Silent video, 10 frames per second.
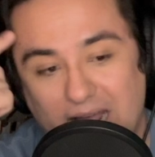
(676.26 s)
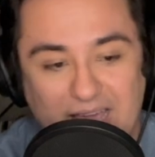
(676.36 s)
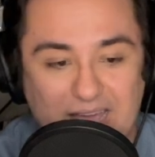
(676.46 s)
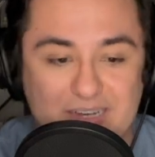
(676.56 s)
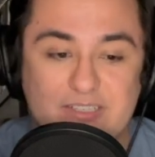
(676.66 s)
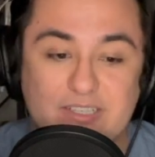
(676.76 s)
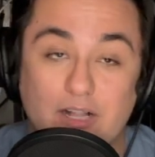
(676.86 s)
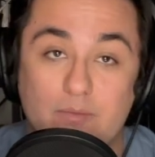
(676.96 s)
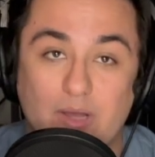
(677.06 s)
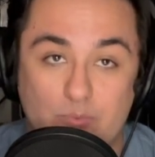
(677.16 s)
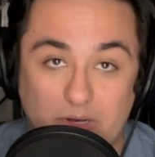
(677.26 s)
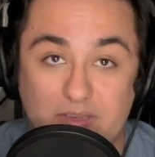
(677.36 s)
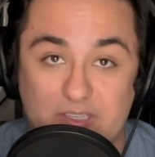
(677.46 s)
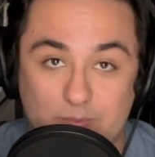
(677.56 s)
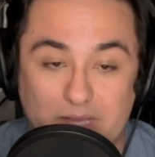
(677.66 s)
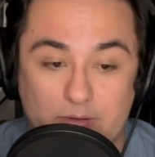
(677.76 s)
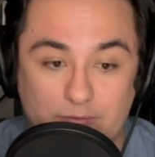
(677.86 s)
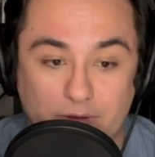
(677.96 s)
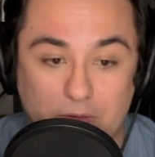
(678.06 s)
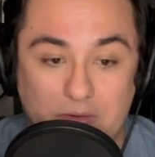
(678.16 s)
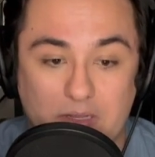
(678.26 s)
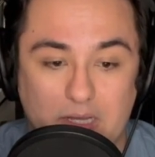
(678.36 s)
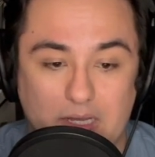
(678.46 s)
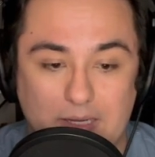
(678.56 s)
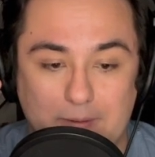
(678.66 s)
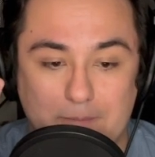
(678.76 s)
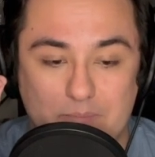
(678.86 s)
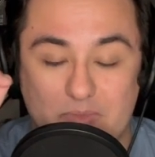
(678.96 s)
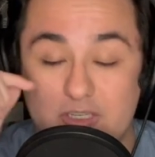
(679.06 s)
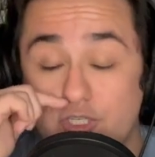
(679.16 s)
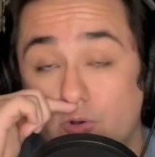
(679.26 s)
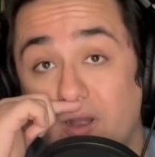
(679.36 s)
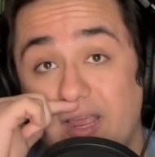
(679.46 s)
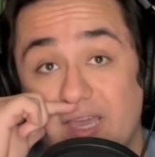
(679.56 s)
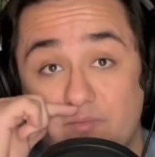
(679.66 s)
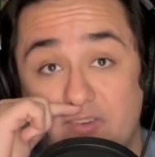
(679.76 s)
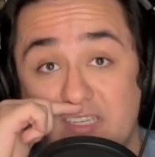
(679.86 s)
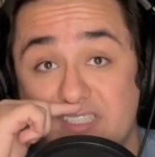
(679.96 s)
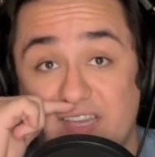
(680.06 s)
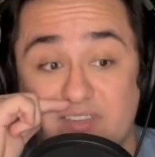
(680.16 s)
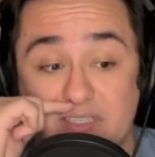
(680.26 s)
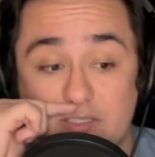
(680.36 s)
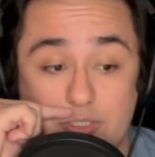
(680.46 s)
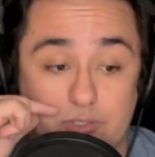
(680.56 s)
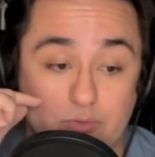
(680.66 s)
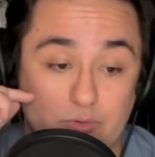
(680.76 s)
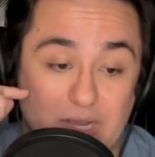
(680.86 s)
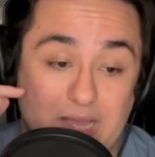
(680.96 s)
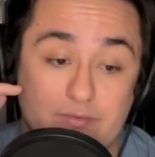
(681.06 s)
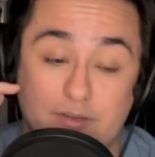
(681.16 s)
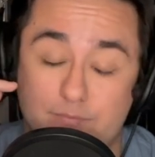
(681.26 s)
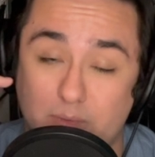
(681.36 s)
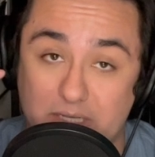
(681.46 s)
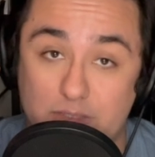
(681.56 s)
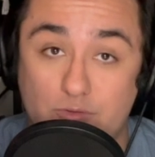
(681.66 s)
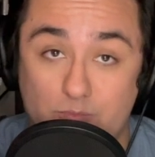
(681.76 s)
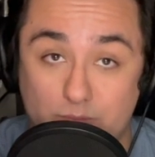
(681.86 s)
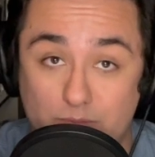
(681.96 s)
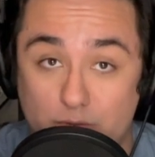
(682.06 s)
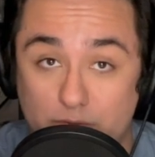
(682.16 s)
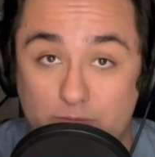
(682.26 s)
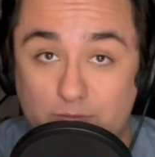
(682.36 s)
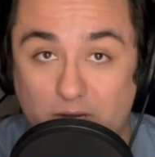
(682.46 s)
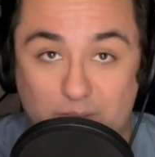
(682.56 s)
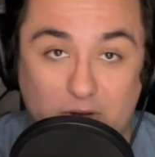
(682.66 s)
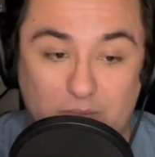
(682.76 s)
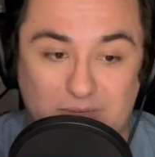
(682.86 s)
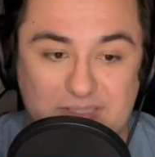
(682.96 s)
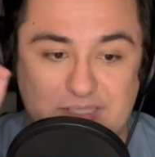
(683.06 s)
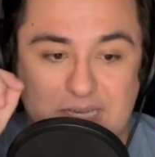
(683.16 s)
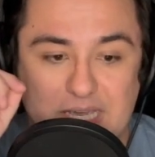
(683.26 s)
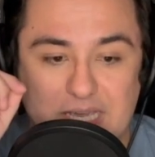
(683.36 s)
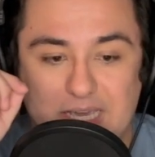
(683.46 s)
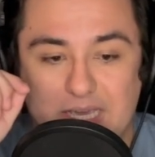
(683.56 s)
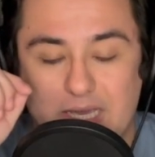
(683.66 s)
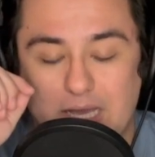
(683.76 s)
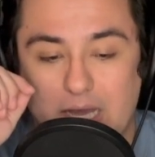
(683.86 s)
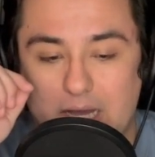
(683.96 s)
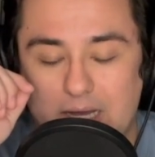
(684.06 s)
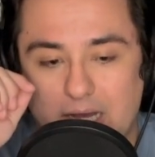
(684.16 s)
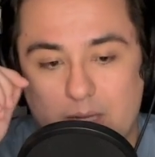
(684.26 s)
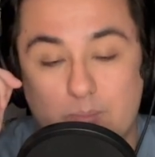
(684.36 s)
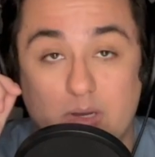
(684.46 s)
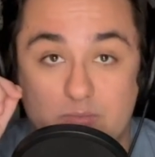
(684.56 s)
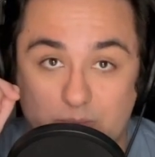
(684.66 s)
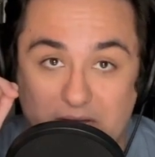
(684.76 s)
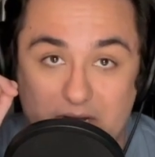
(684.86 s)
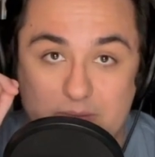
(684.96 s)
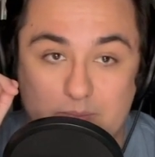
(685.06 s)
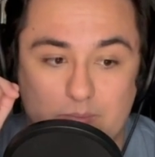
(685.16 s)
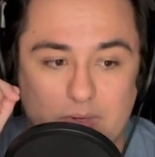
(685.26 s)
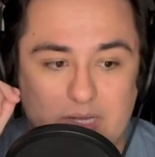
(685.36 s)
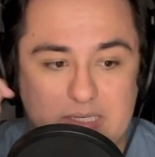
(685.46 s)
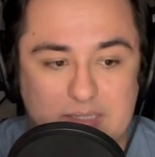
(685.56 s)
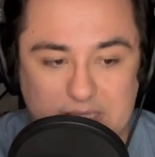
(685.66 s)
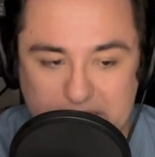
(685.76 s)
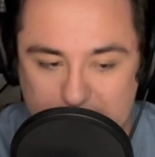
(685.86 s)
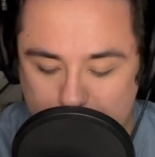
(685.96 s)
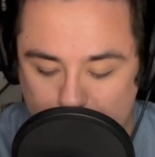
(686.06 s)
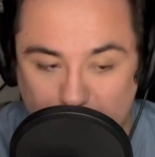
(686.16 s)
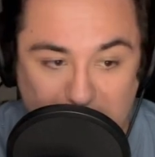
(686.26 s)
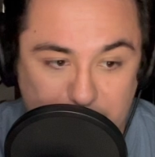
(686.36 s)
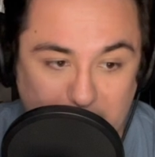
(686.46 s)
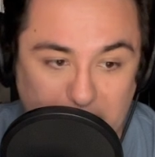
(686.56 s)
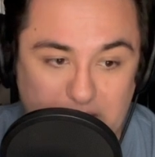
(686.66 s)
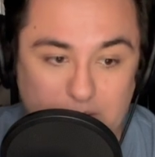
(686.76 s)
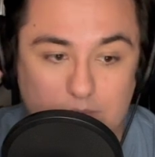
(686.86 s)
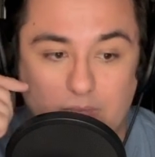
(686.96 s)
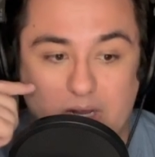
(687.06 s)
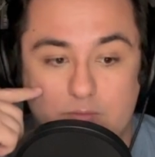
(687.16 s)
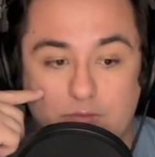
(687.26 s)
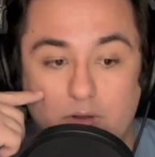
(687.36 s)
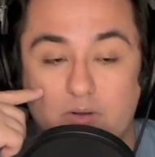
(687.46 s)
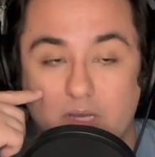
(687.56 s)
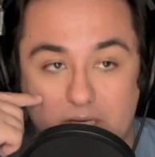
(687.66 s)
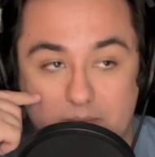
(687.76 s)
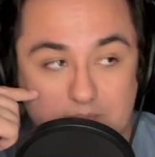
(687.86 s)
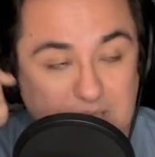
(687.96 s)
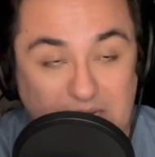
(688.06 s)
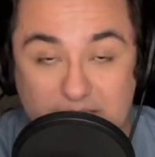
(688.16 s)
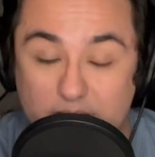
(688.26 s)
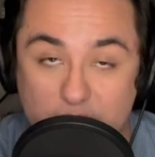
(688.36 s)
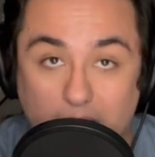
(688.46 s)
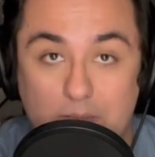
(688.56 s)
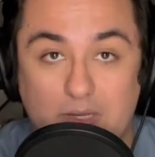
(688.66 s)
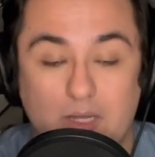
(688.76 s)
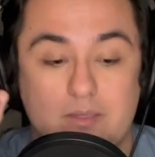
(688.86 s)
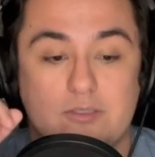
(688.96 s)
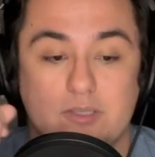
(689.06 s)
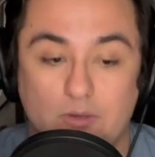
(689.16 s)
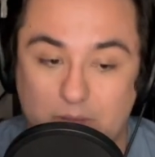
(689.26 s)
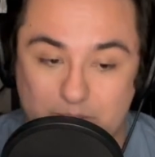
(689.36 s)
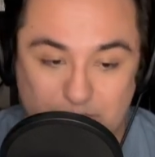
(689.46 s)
had to sell my previous microphone, the Shure MV7, to have enough money to move apartments. I'm bummed about it, but this fine microphone gets the job done, so I'm